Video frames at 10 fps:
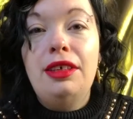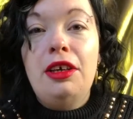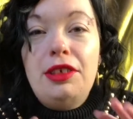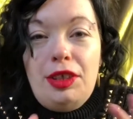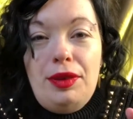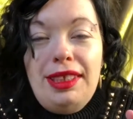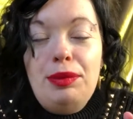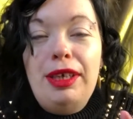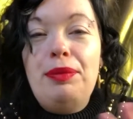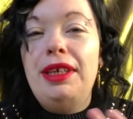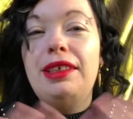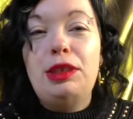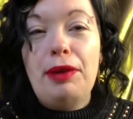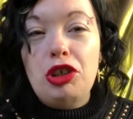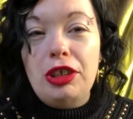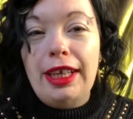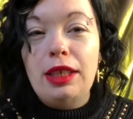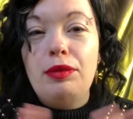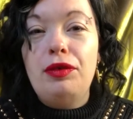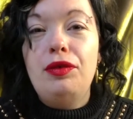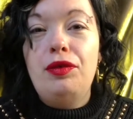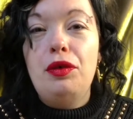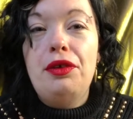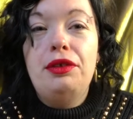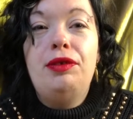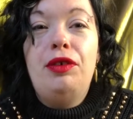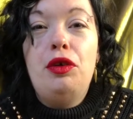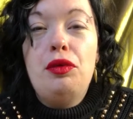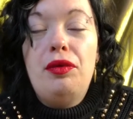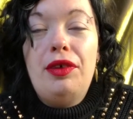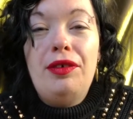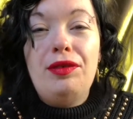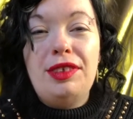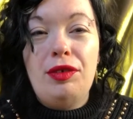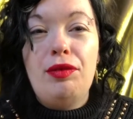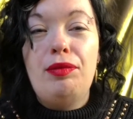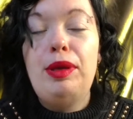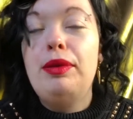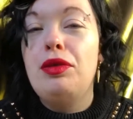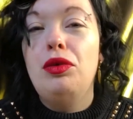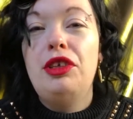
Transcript: So this might be especially helpful for those of you who have sort of maybe thought,